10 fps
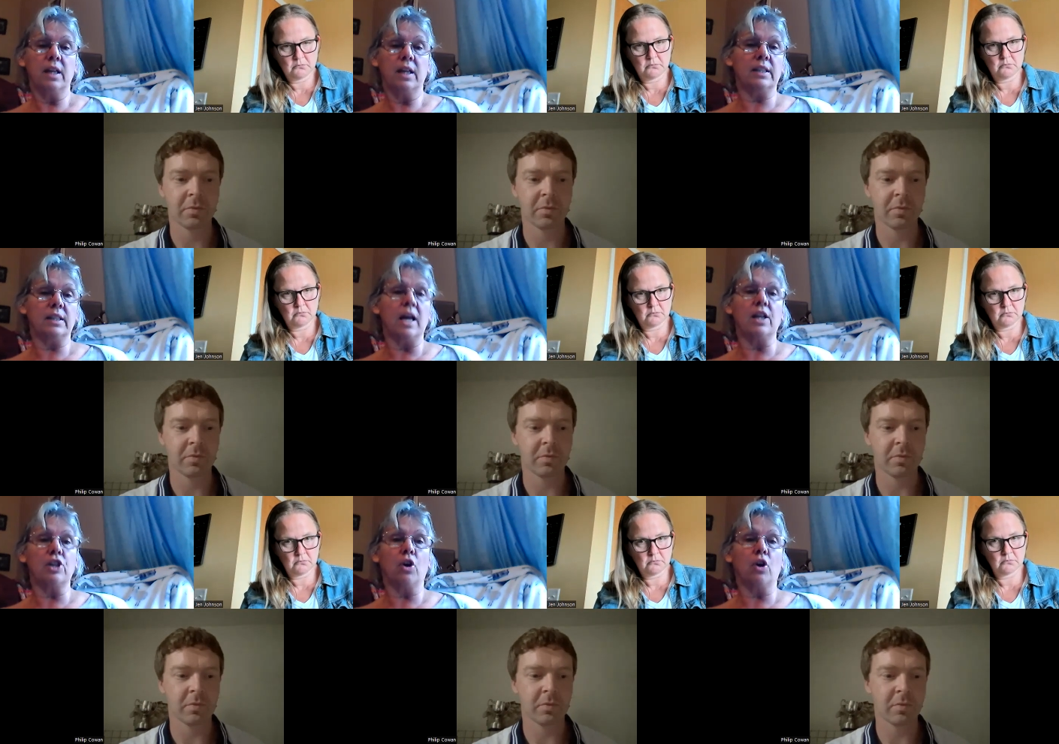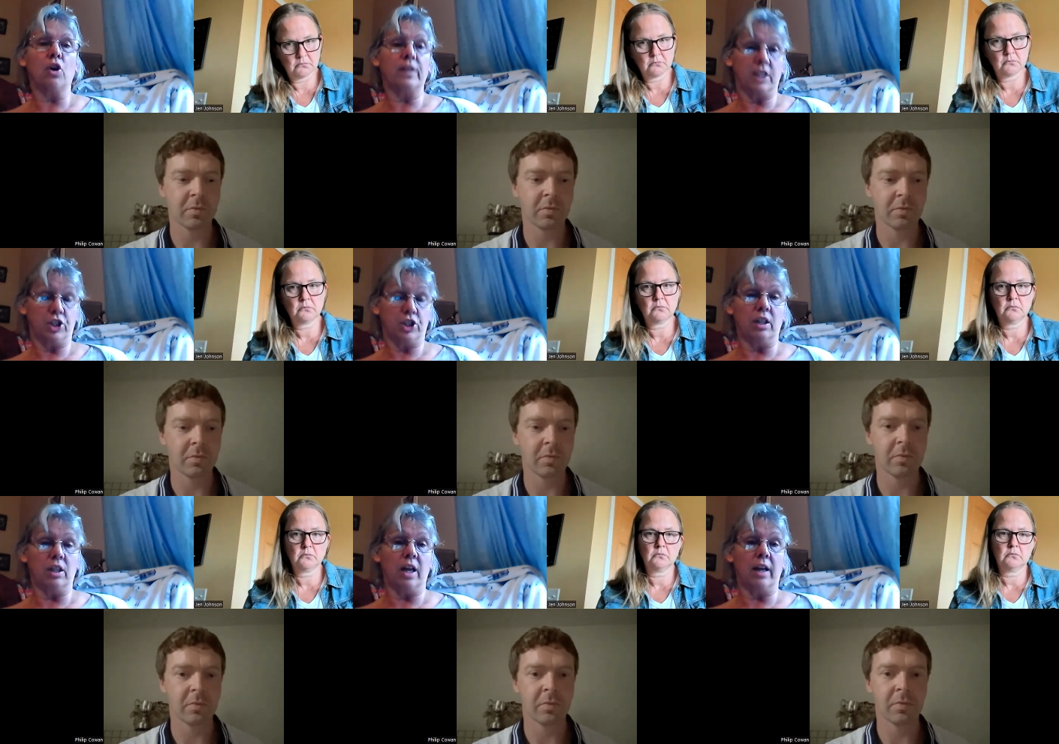Speaker 1: He started off as a
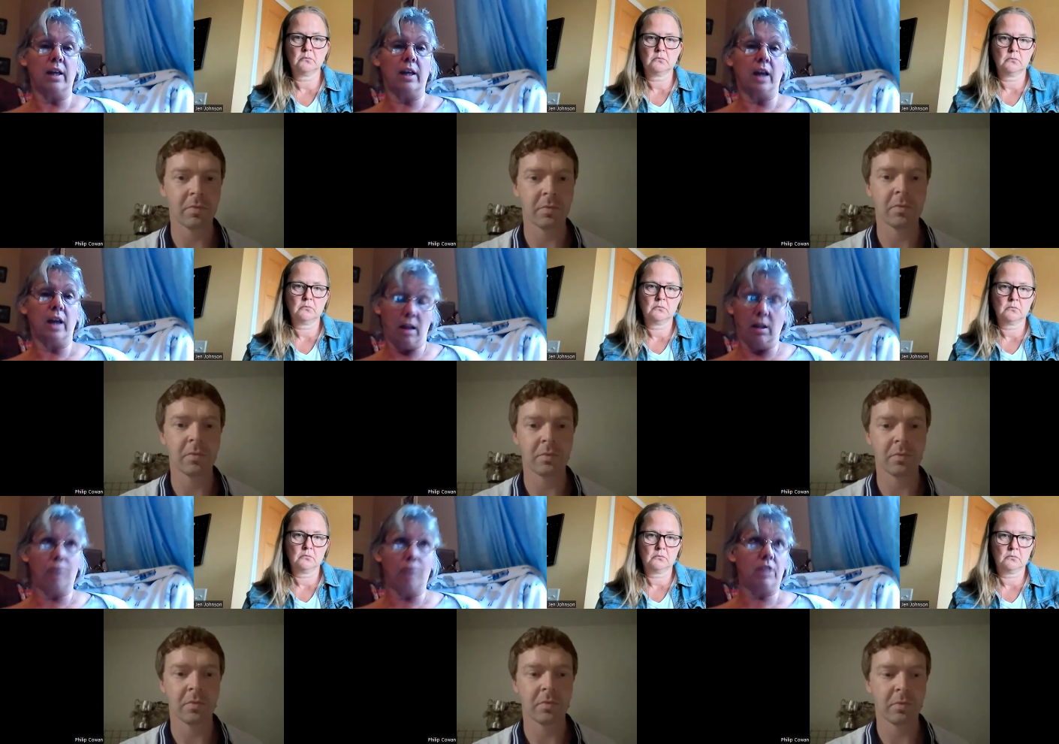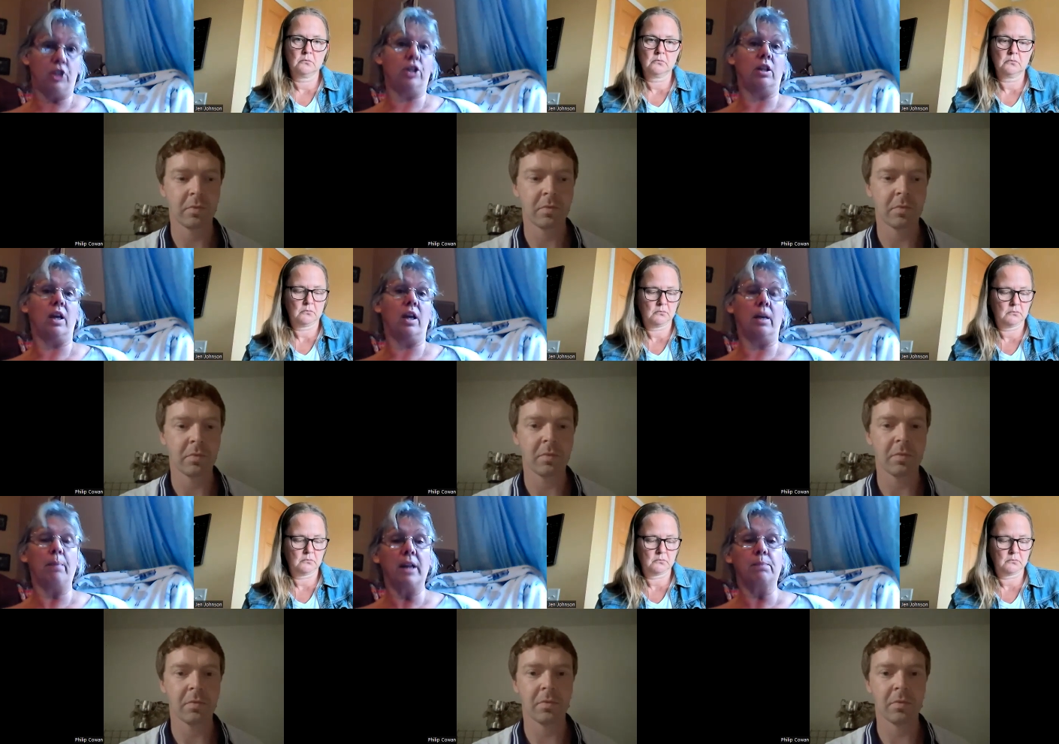shearling, a lovely shearling,
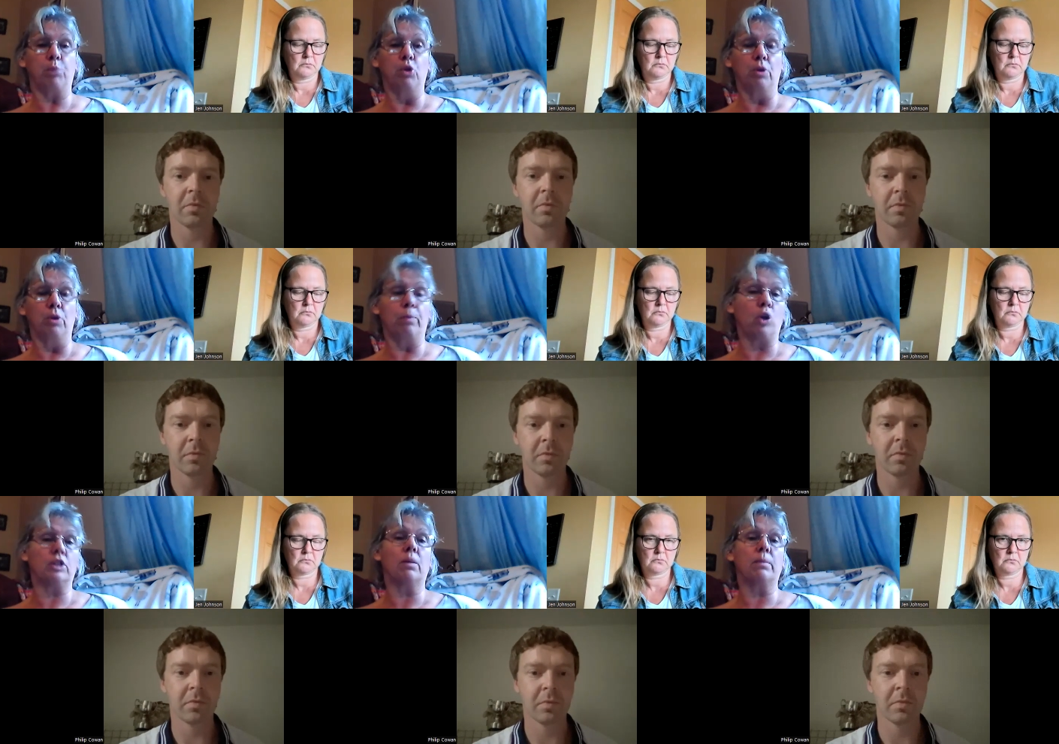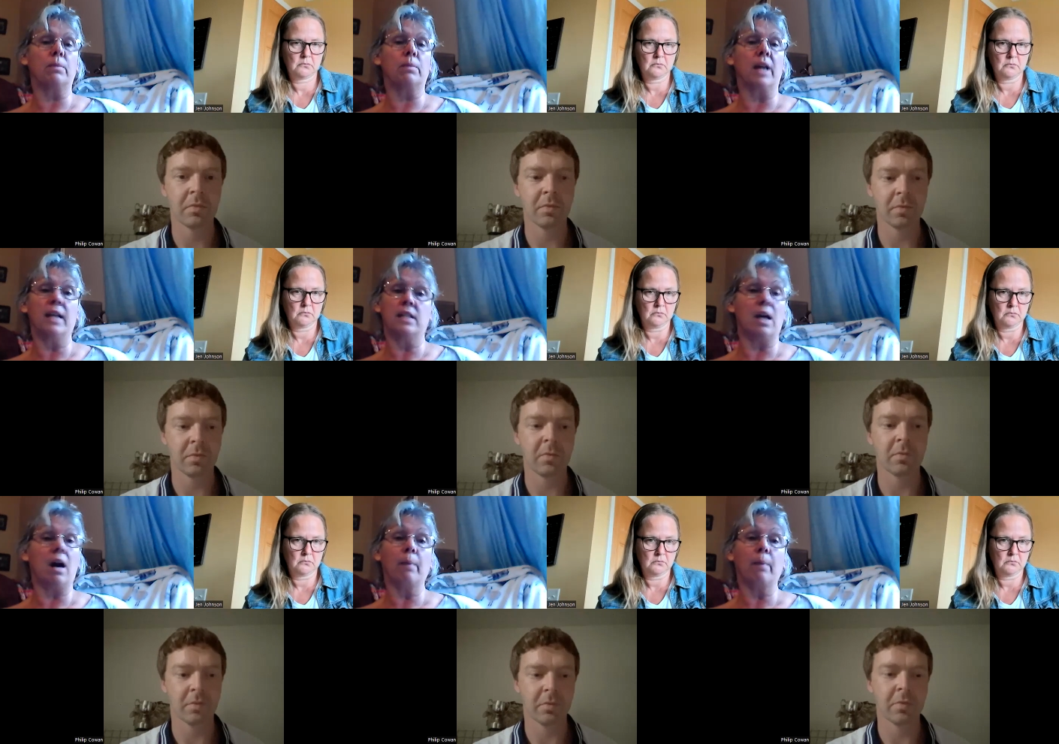but he's blue, blossomed into
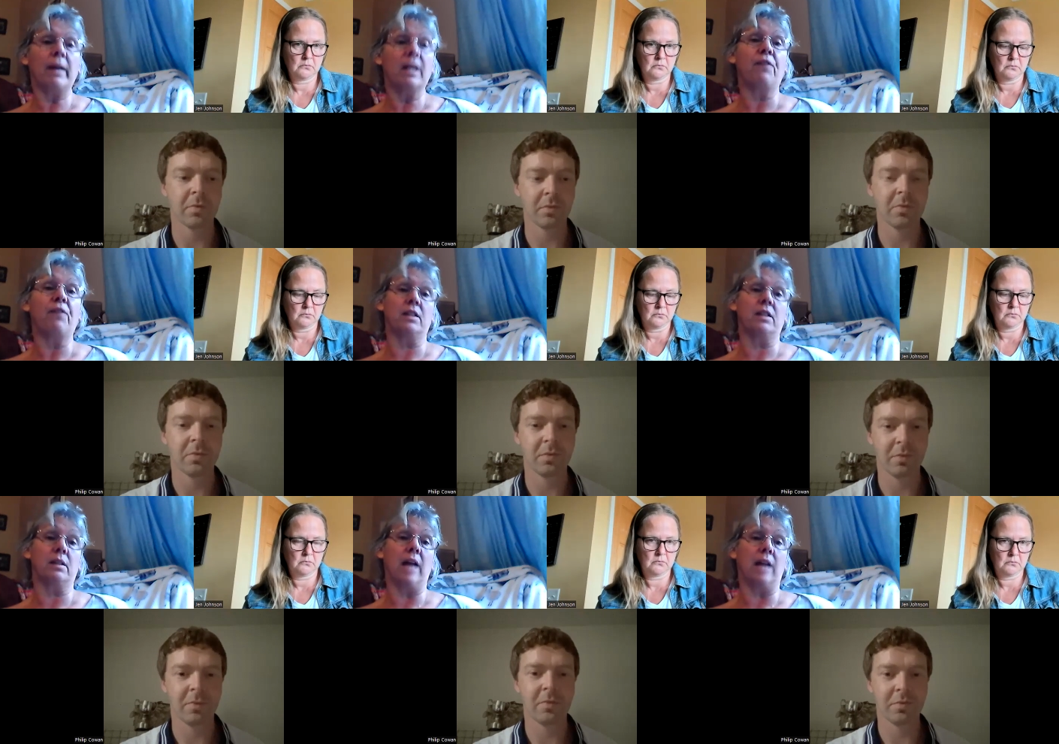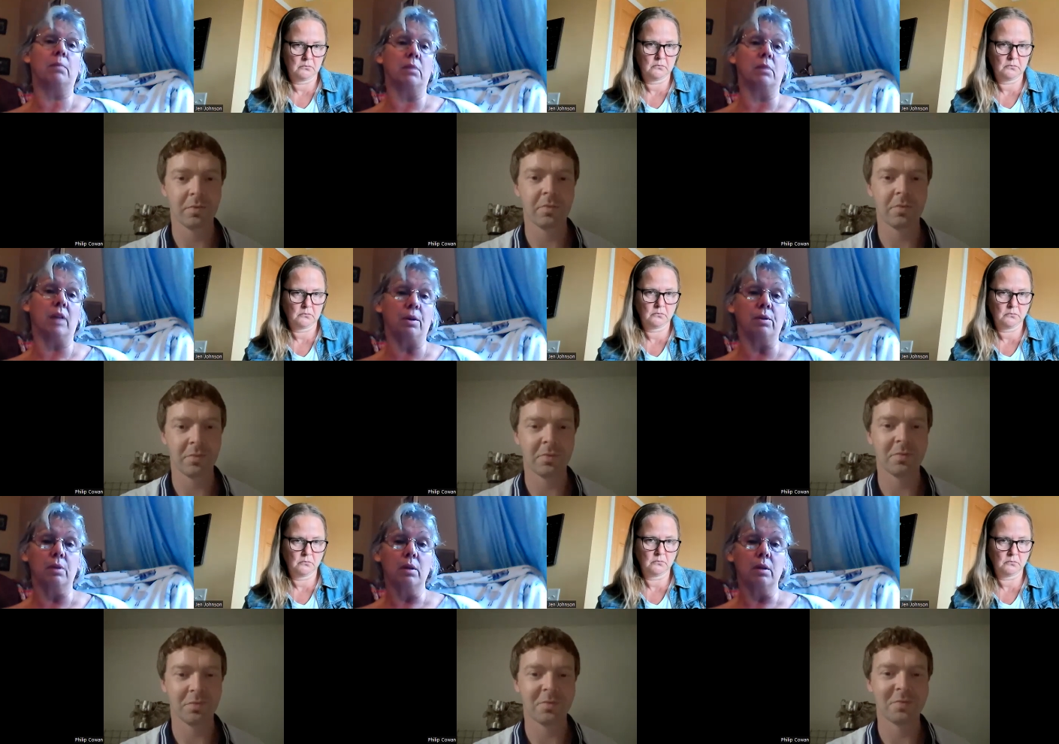a magnificent animal now.
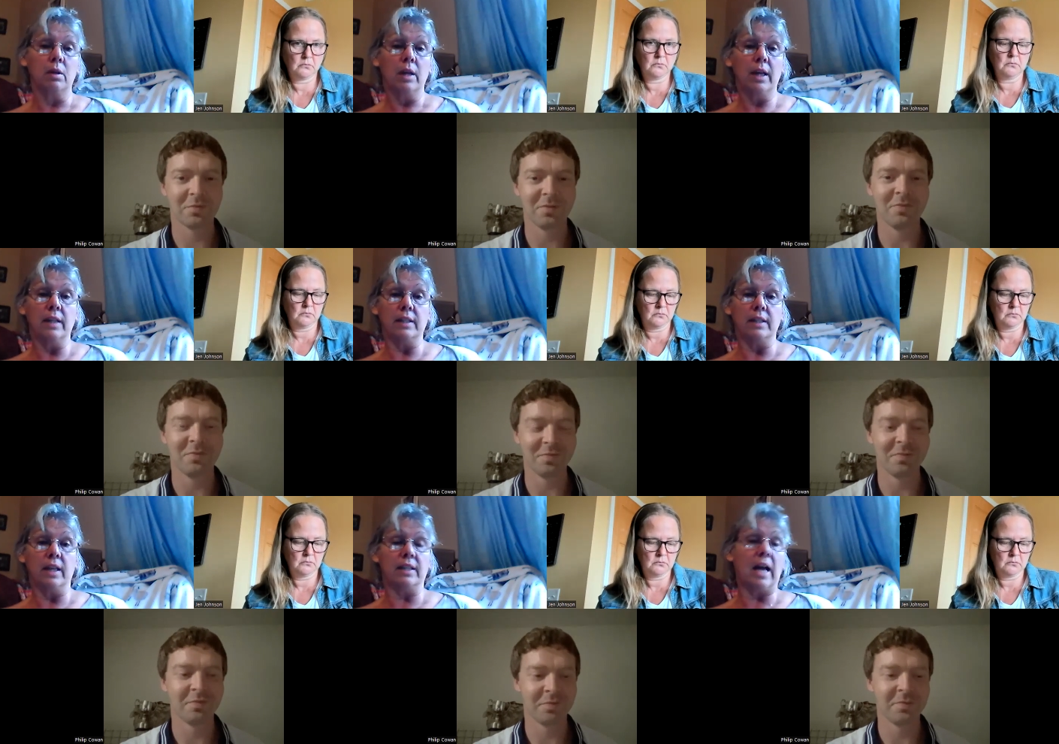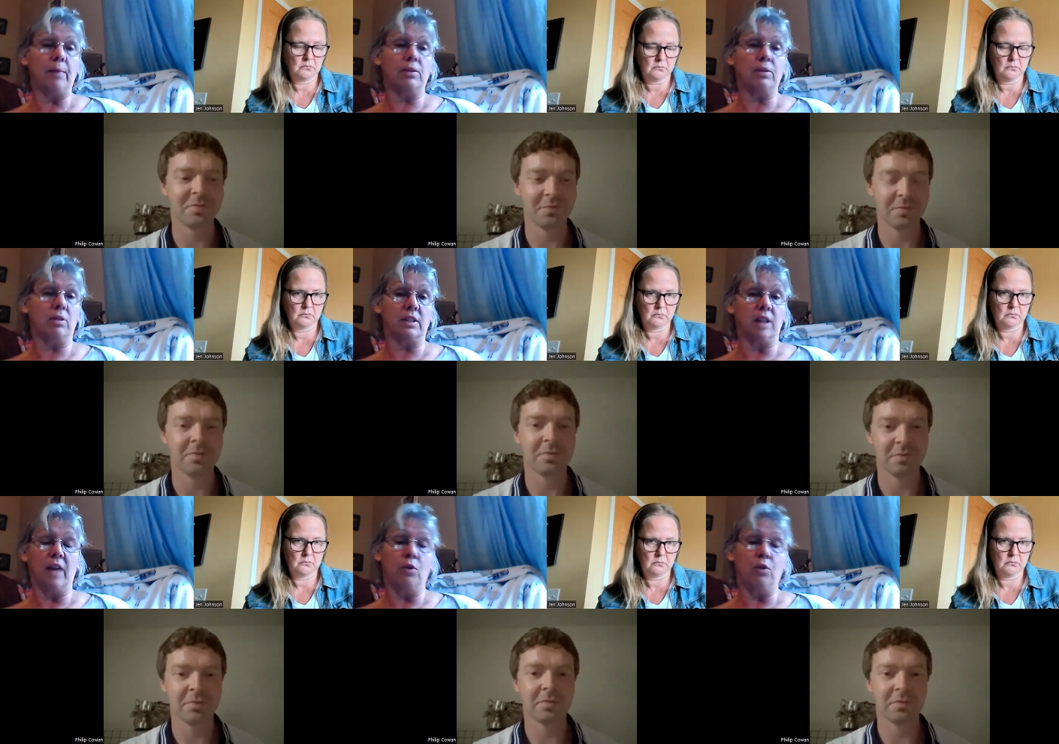Mm-hmm. He's he's absolutely.
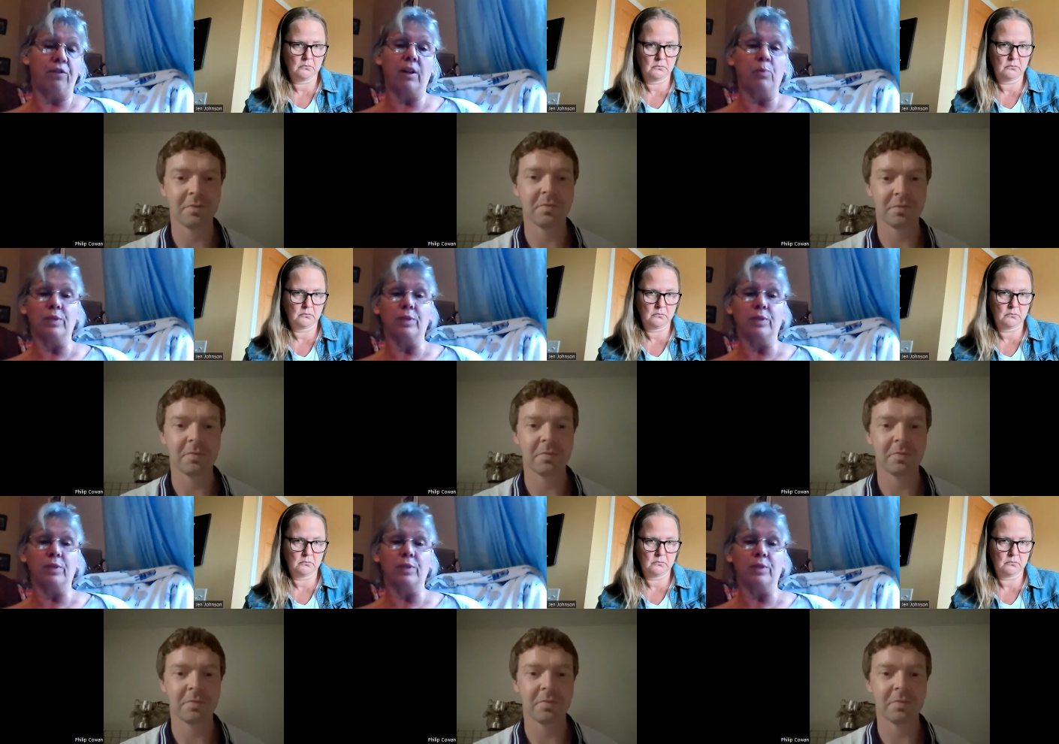I know Philip wouldn't